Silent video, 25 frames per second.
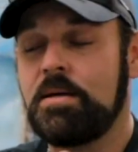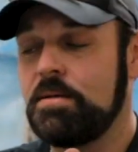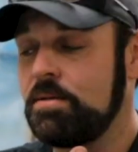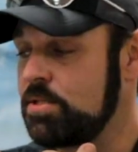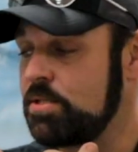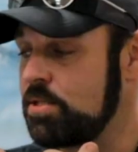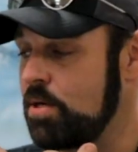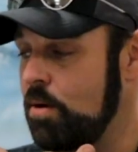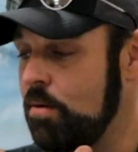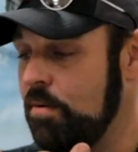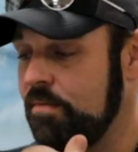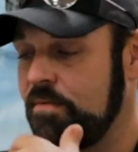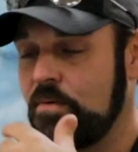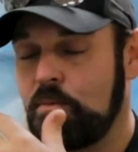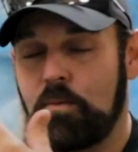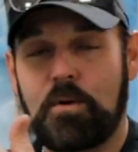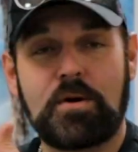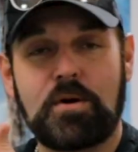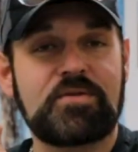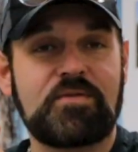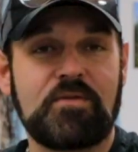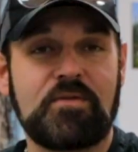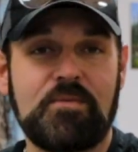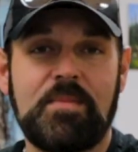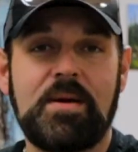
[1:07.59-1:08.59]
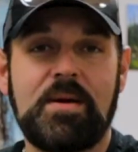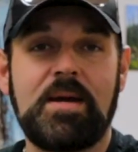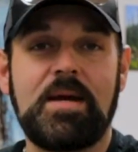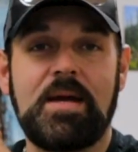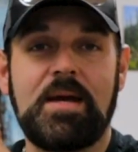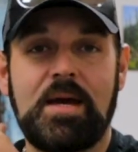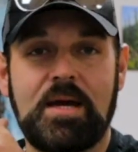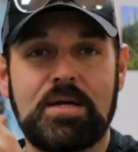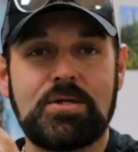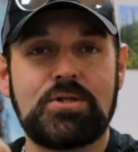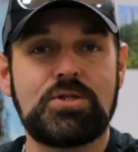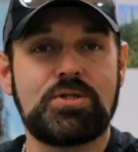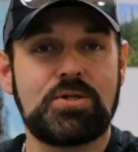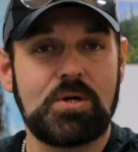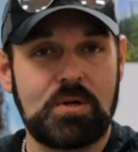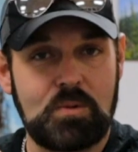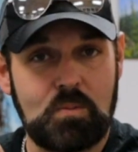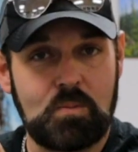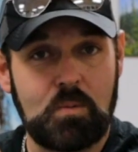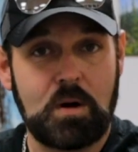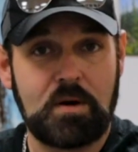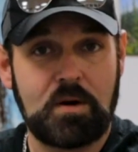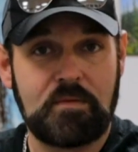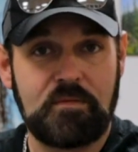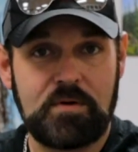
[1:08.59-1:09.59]
so if it works for me, it
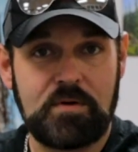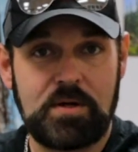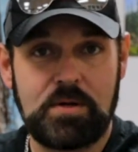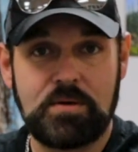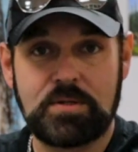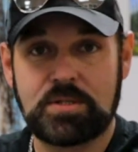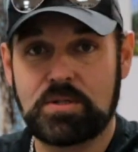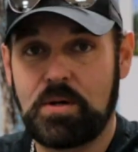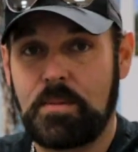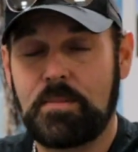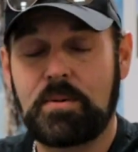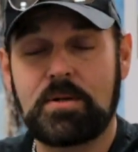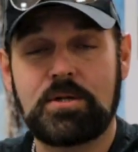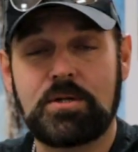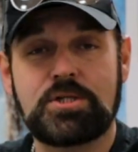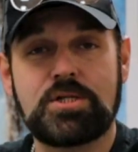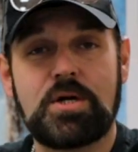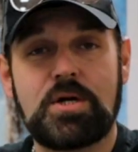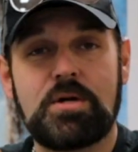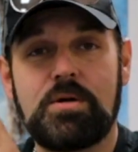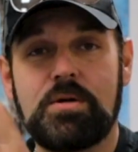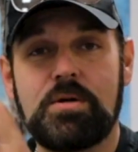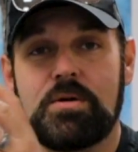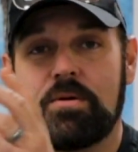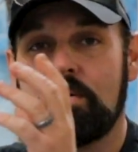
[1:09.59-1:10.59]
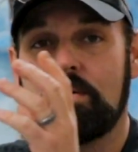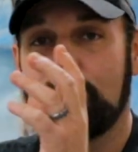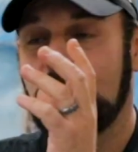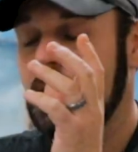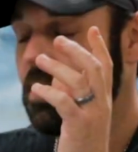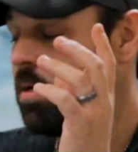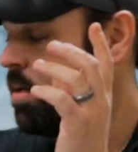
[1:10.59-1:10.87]
should work for you. So I'm going to show you